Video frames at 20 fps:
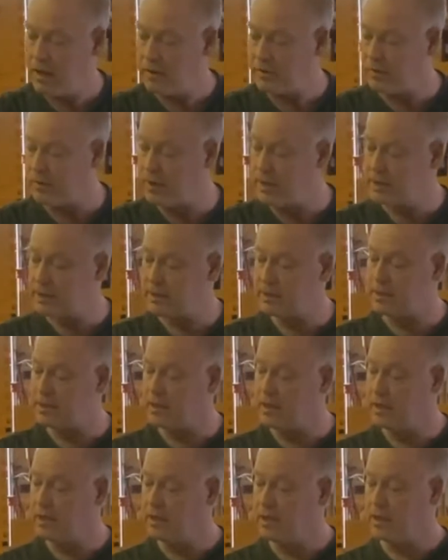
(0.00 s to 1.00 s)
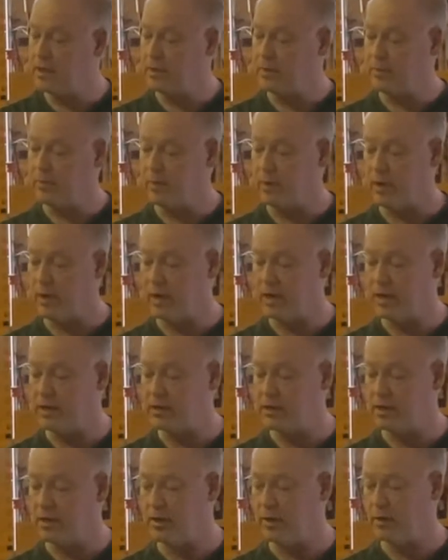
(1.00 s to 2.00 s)
this is pretty easy
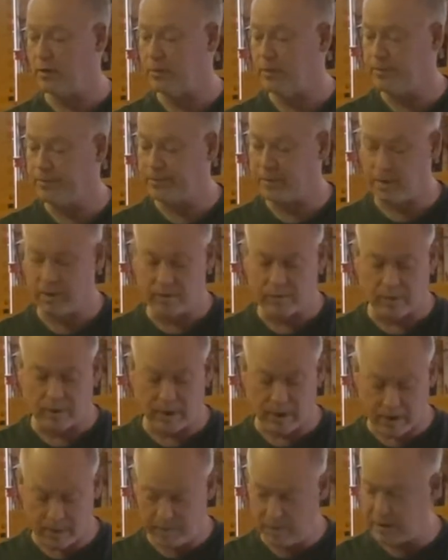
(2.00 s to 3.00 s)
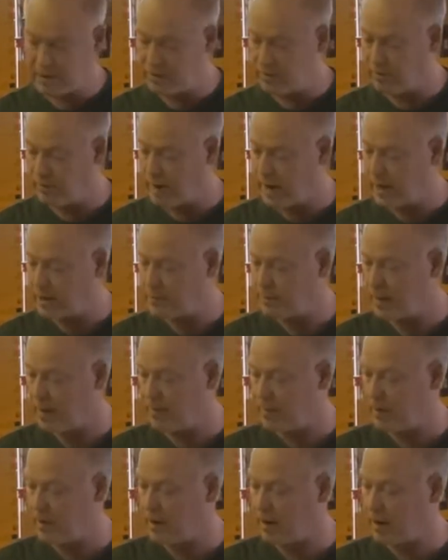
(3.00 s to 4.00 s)
to do. So I got a piece of wax
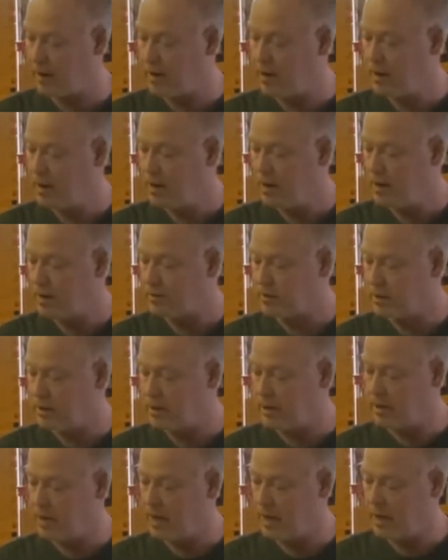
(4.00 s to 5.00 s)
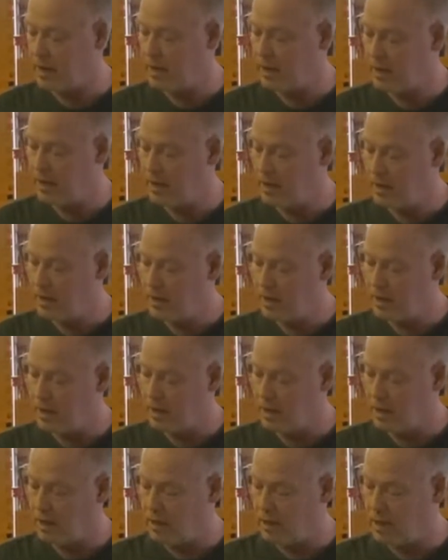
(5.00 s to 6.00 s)
paper here. It's going to take
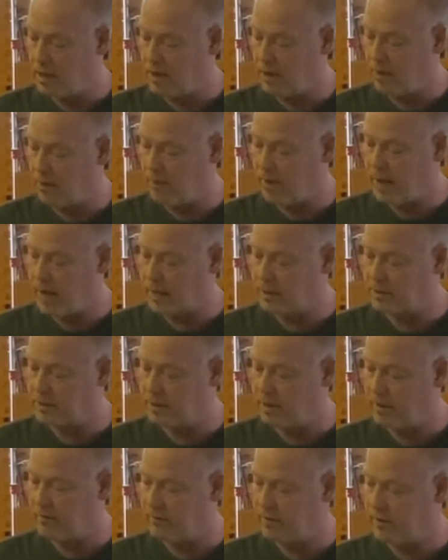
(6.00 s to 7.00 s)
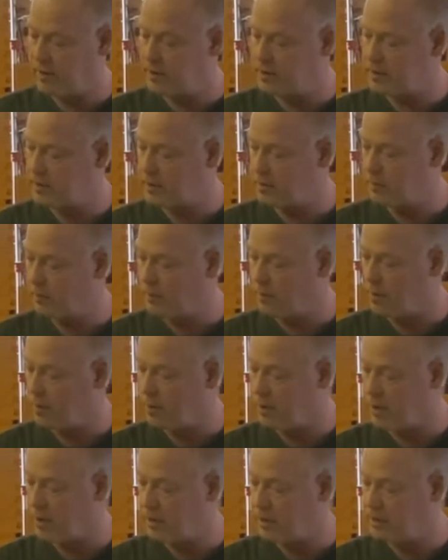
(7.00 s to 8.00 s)
a lot of the wax off of this
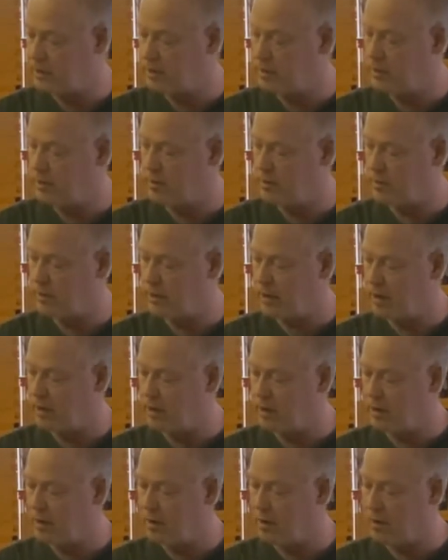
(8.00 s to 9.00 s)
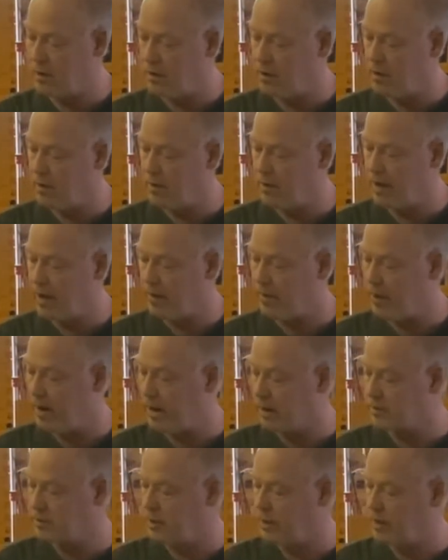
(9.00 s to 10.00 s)
roller because you don't need all that
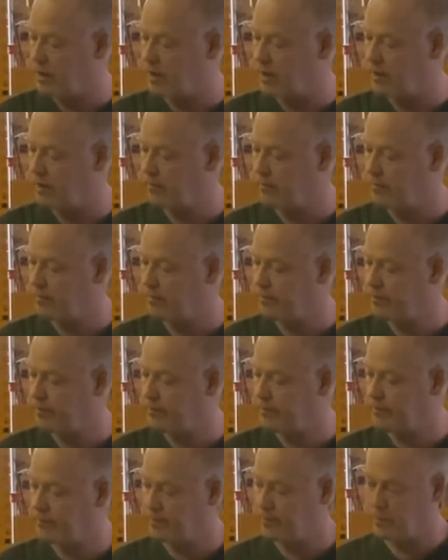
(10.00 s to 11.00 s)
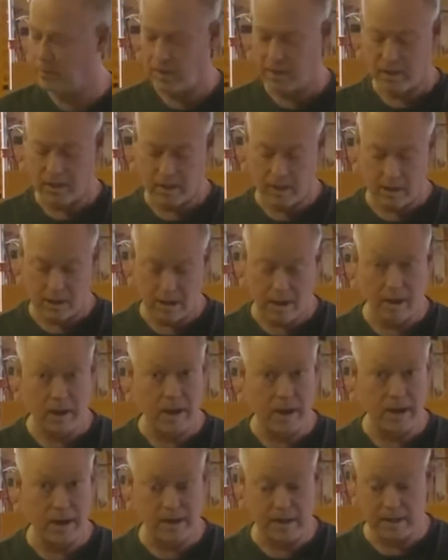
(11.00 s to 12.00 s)
wax on there.
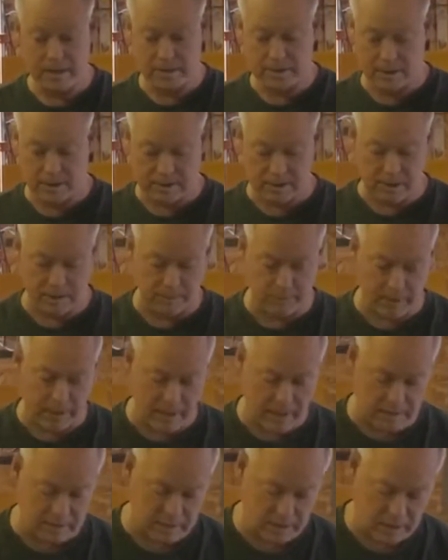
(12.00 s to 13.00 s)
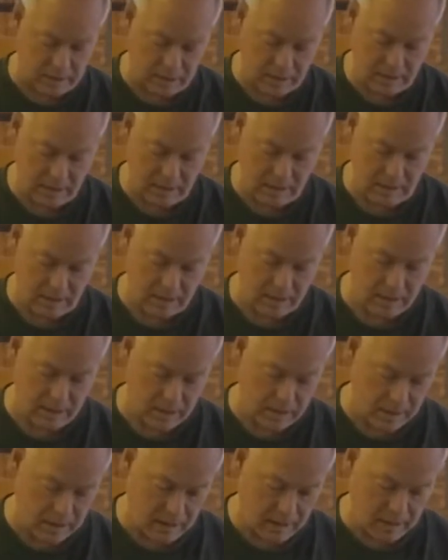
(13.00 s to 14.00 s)
And it is as simple as
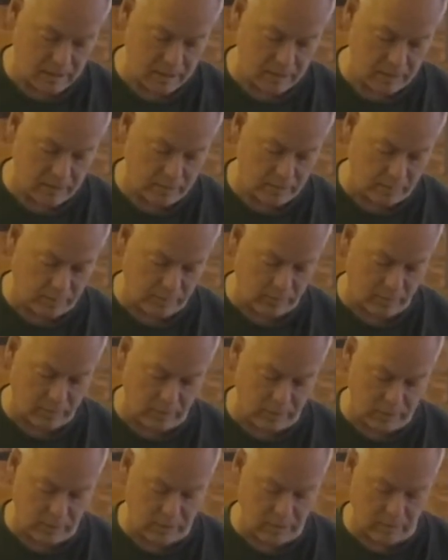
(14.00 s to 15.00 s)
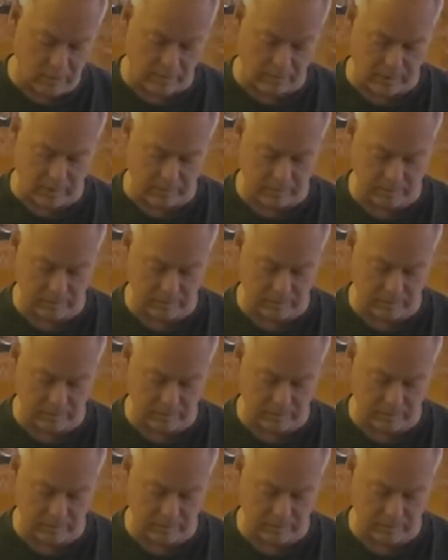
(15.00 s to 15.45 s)
just roll it over.